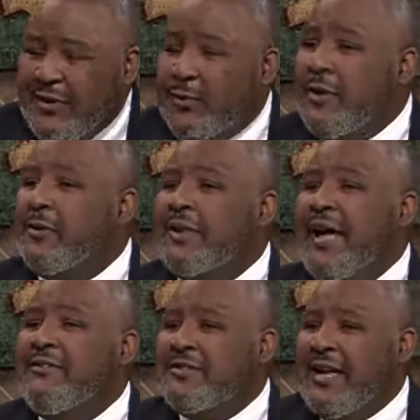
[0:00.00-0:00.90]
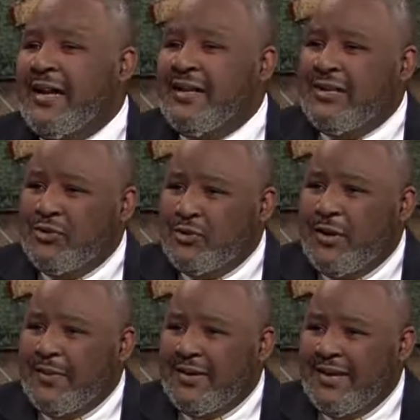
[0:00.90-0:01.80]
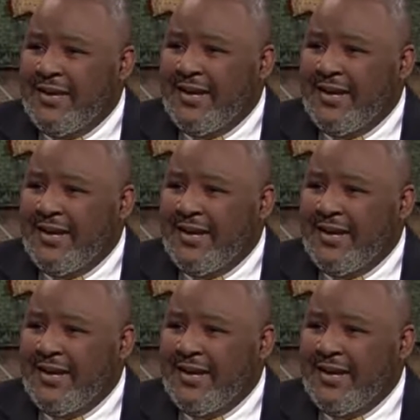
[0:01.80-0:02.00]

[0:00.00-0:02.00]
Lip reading: greater lifestyle and enjoyment.